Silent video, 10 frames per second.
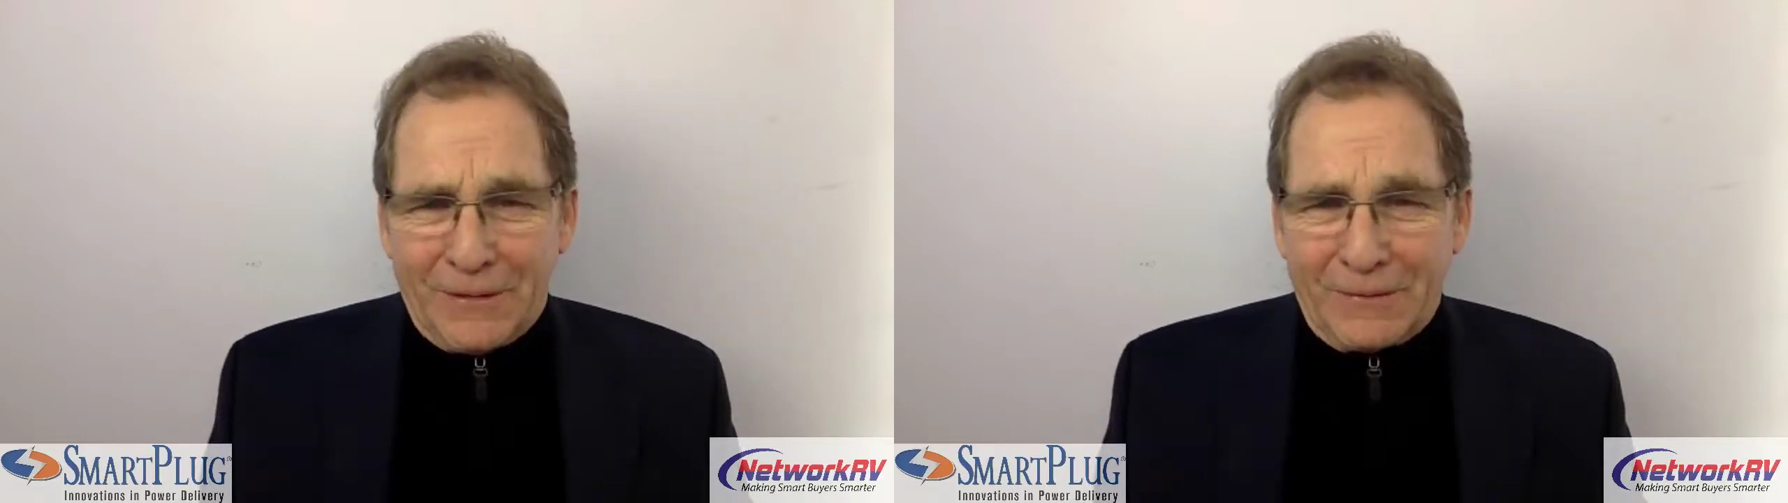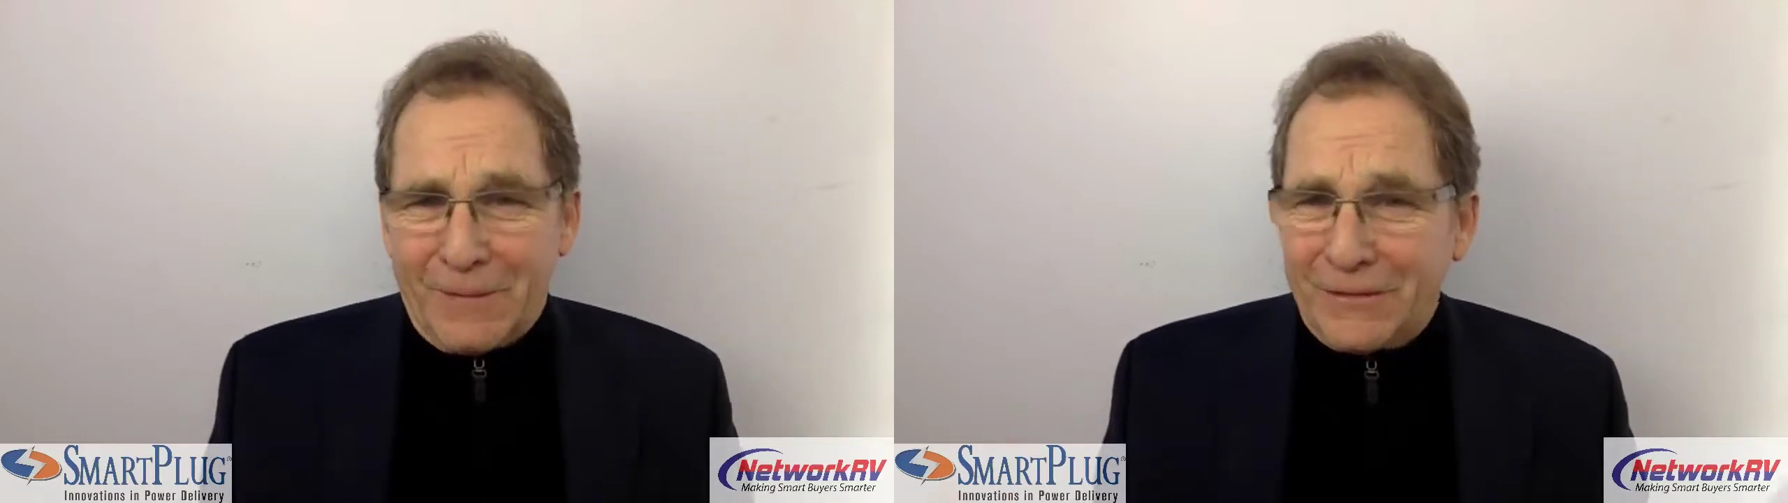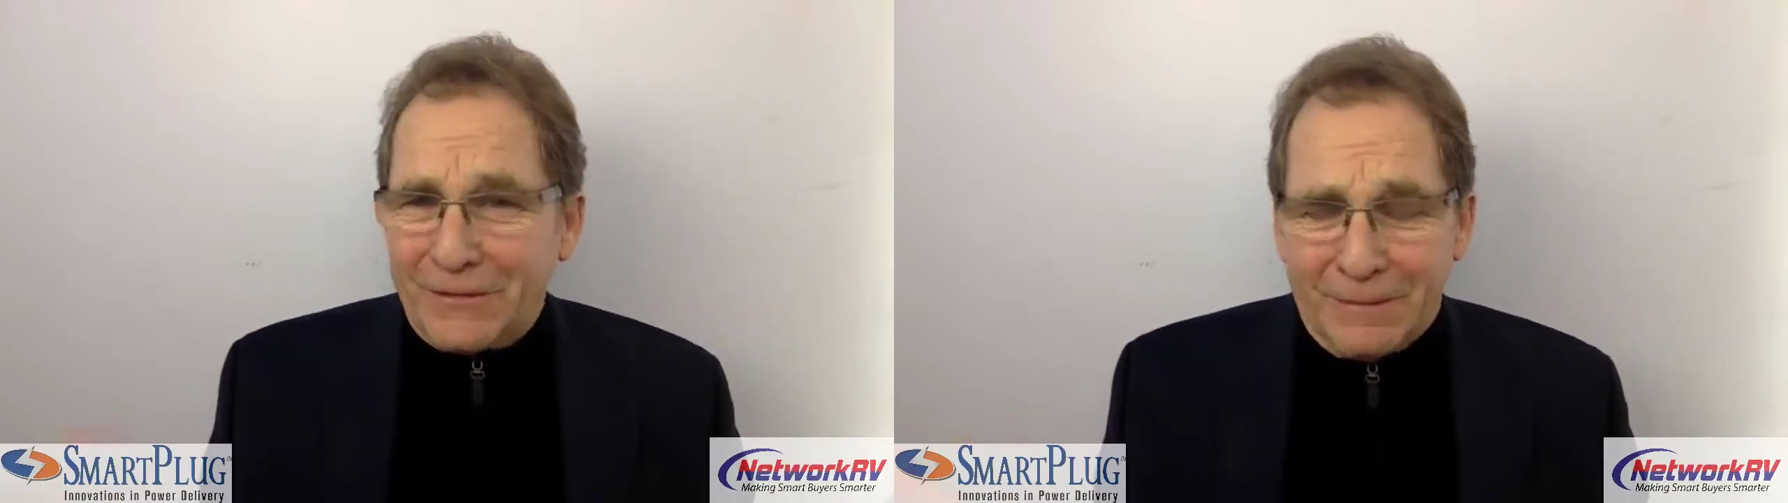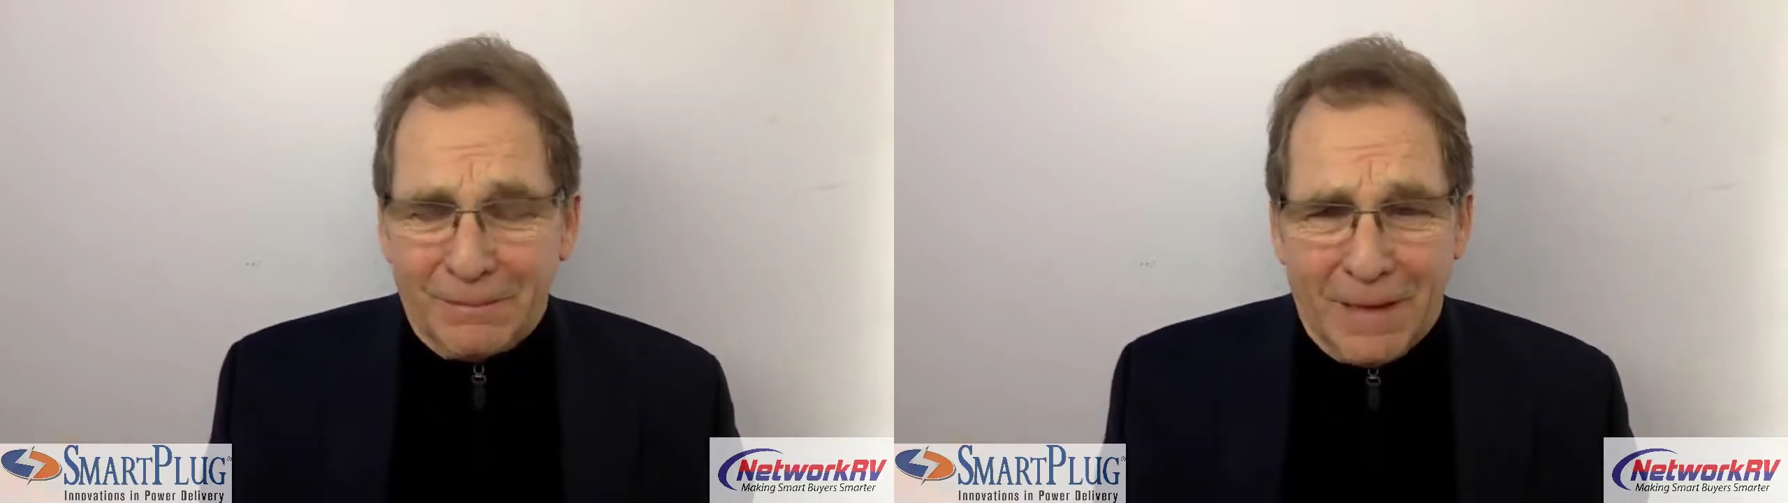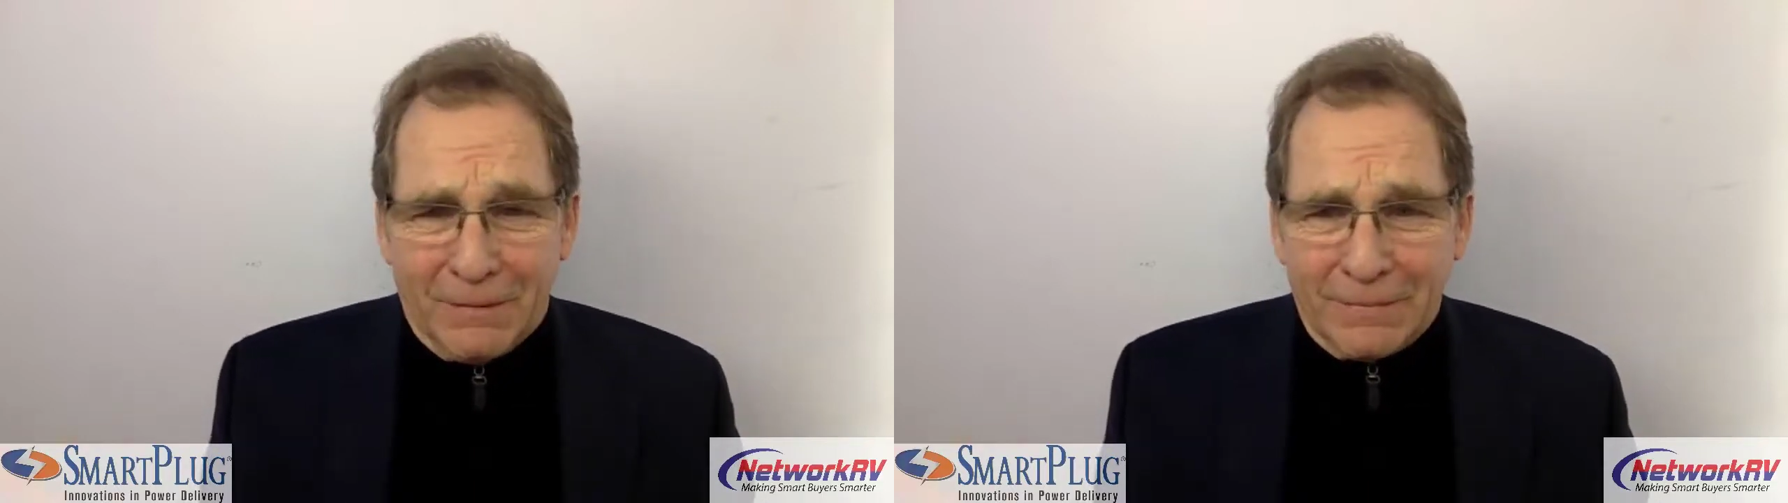especially
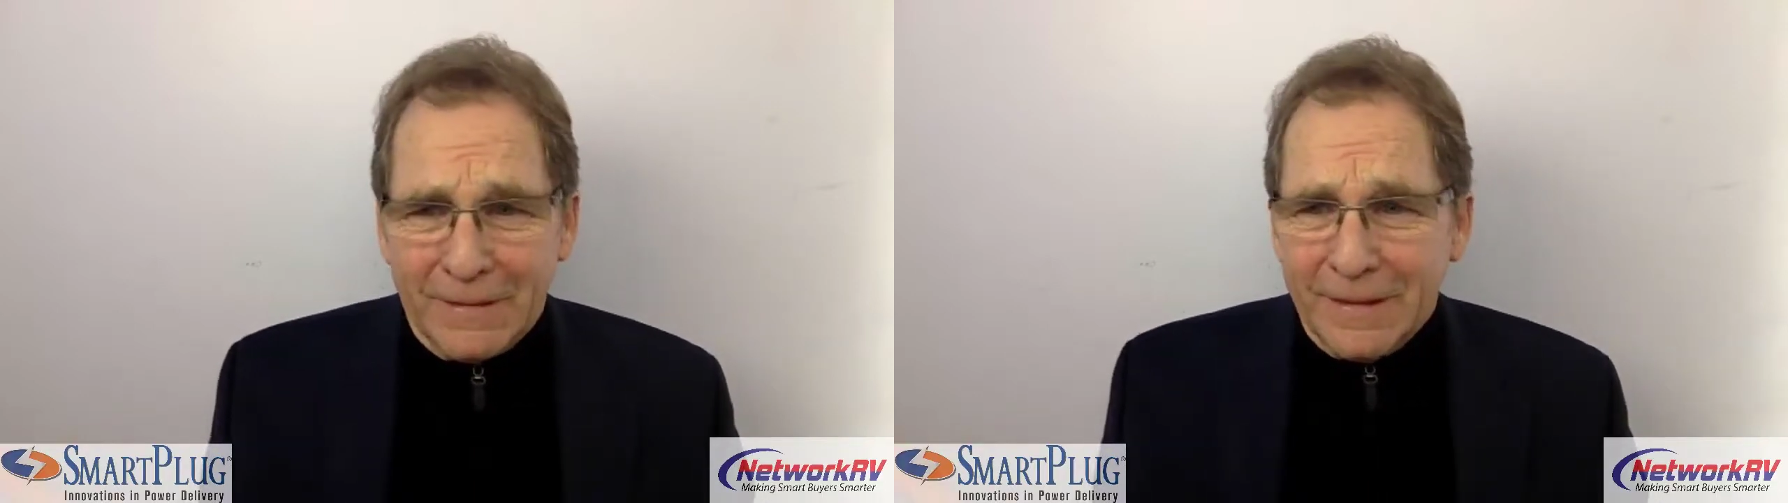about